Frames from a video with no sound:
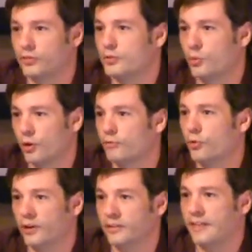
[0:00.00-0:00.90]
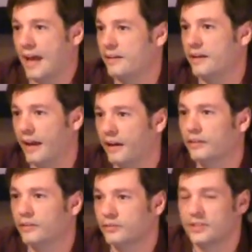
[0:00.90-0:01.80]
full support for it that
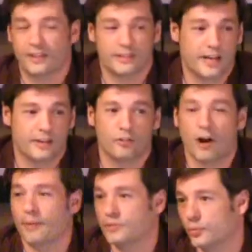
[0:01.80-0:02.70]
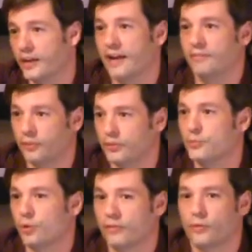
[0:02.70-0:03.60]
day. 1010 dropped, we had full
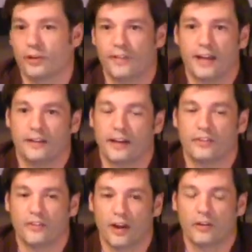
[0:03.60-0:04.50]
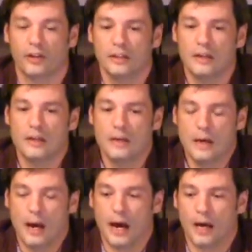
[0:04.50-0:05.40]
support for it that day, et cetera.
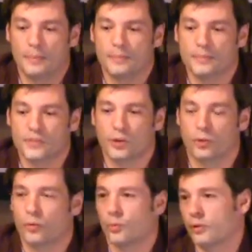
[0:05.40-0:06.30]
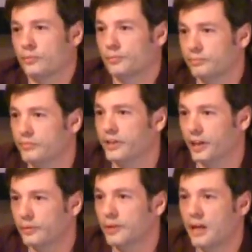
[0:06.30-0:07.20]
Um, so we're, we're,
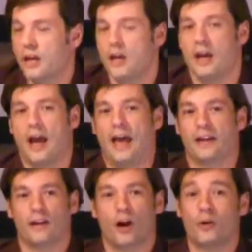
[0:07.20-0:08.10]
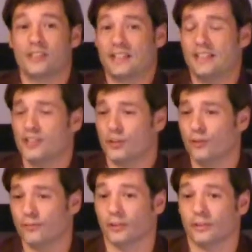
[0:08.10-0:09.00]
you know, and OS 10
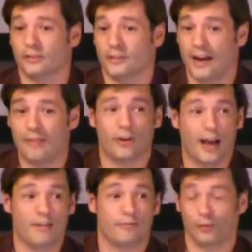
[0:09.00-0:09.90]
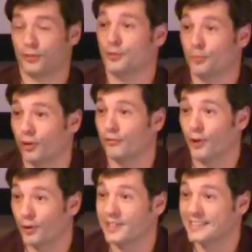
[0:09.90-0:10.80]
server never had full support
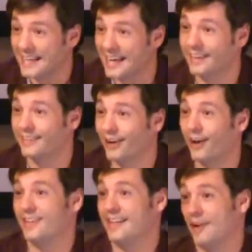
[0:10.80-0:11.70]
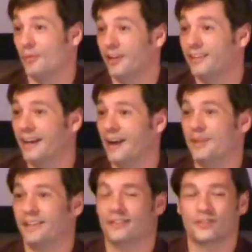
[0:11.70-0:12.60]
for OS 10 on day one.
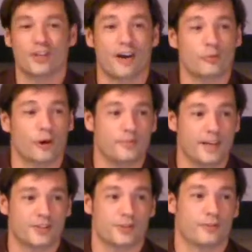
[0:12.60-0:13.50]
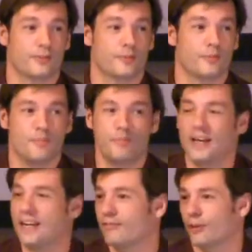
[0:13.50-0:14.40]
I mean, software update server,
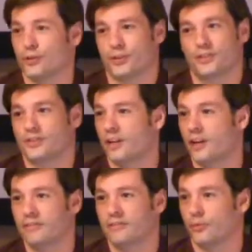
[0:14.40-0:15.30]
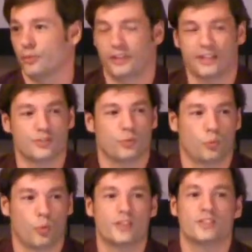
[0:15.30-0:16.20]
many versions of the release
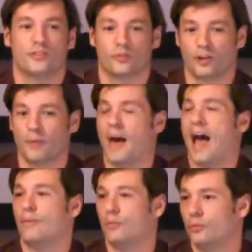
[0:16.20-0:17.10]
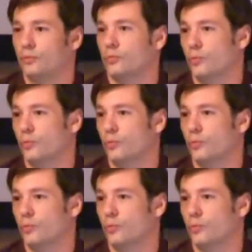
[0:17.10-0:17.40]
wasn't compatible